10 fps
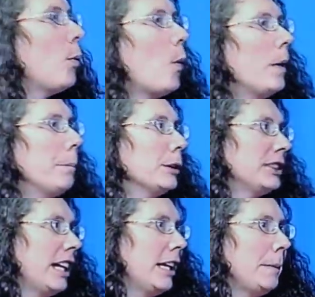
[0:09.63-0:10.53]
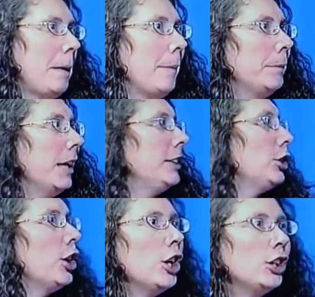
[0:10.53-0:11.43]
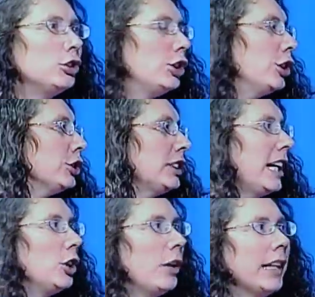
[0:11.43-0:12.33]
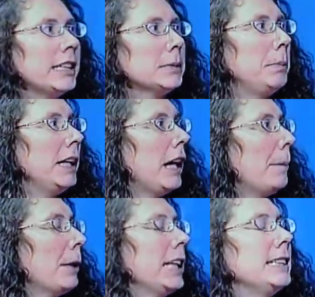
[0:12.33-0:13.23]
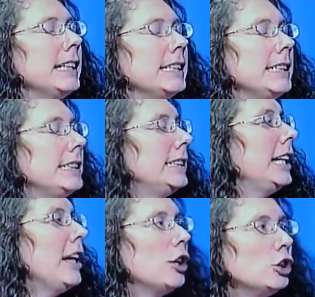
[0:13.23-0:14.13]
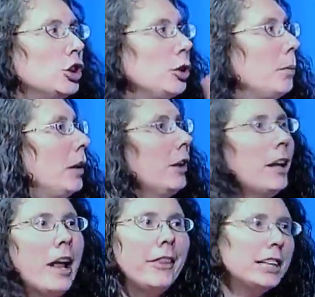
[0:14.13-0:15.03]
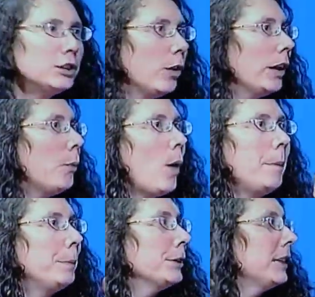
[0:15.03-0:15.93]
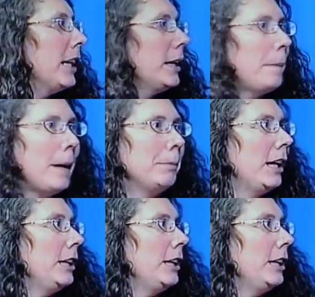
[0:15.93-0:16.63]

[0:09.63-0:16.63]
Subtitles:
1% of the population. So you're saying you had this big uprising in D.C., 2 million. That's only 1% of the population.